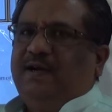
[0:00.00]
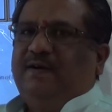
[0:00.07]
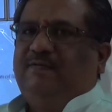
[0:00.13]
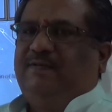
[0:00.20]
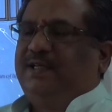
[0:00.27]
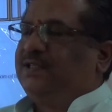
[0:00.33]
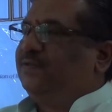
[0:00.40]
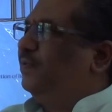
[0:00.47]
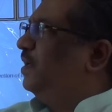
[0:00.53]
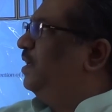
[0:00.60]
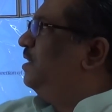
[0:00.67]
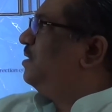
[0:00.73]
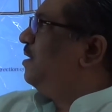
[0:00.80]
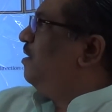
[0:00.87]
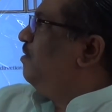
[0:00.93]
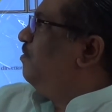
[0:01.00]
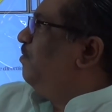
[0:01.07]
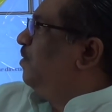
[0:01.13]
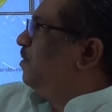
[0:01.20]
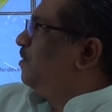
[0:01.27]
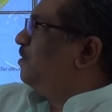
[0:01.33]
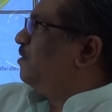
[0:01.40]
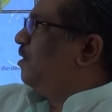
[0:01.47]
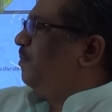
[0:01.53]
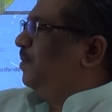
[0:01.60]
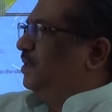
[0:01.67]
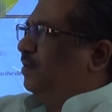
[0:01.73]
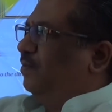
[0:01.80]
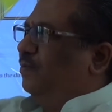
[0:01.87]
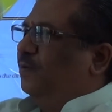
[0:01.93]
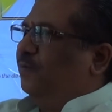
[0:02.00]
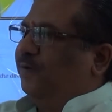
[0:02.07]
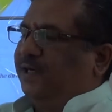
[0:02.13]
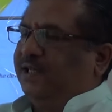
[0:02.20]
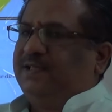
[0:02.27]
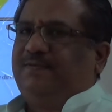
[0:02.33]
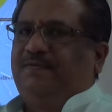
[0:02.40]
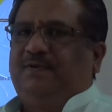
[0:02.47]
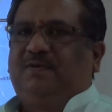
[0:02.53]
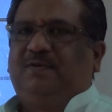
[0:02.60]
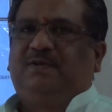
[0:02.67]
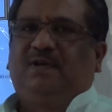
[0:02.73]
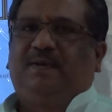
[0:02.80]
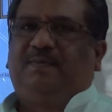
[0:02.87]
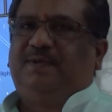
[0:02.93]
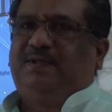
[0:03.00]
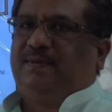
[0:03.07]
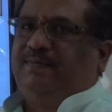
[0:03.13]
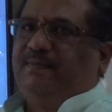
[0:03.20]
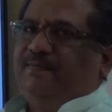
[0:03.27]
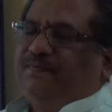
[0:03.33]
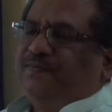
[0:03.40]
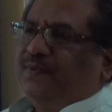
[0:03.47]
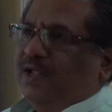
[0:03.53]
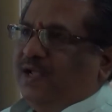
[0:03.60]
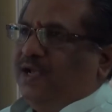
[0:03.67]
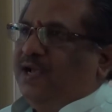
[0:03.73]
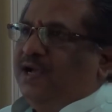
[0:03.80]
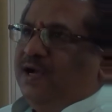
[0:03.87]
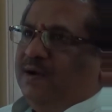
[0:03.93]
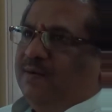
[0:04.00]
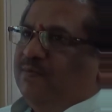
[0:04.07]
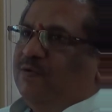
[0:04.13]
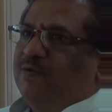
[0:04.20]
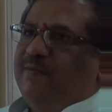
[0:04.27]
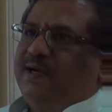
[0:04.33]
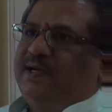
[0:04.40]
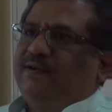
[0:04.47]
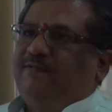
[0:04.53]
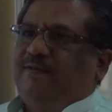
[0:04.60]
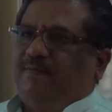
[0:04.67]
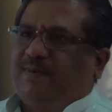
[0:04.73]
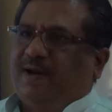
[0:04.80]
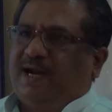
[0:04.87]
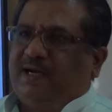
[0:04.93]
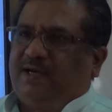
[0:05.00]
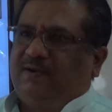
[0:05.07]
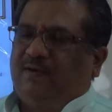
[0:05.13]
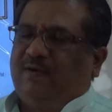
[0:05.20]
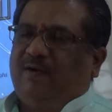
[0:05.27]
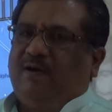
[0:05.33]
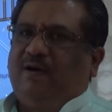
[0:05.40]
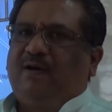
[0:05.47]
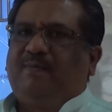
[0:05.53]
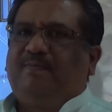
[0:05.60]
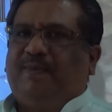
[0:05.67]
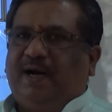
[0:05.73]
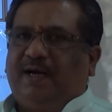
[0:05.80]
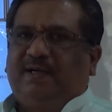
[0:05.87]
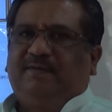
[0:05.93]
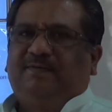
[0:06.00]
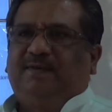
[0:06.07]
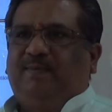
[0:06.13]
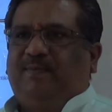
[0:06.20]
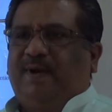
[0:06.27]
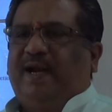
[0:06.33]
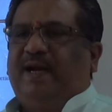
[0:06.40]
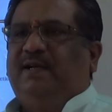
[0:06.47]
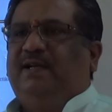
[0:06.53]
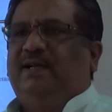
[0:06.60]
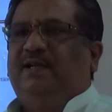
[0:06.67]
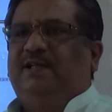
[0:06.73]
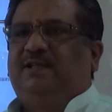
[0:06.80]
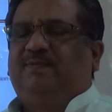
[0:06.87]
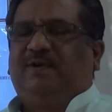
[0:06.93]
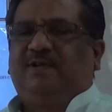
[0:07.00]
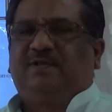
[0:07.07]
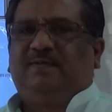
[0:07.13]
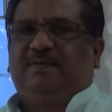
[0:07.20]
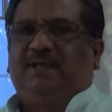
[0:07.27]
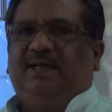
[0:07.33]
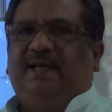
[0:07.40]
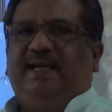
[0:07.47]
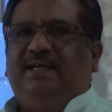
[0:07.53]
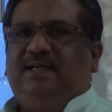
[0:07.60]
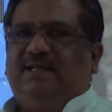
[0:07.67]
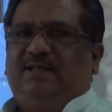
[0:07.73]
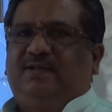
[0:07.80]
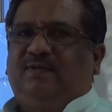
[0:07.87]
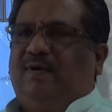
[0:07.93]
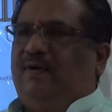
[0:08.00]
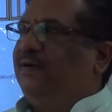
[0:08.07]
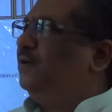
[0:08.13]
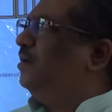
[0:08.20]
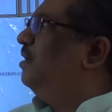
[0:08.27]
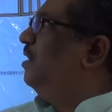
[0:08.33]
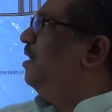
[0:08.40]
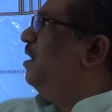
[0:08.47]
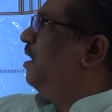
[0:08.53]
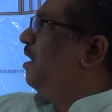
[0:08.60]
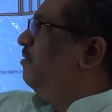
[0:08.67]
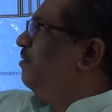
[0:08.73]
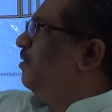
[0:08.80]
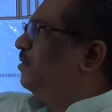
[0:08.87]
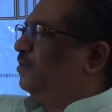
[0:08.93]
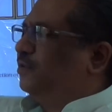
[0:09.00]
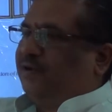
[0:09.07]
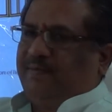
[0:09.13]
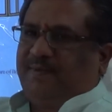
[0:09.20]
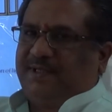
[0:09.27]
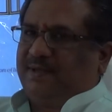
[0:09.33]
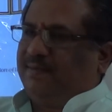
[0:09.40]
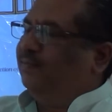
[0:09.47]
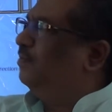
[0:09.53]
First one is phototropism. What is phototropism? Movement of a plant or part of the plant in response to the light is called a phototropism.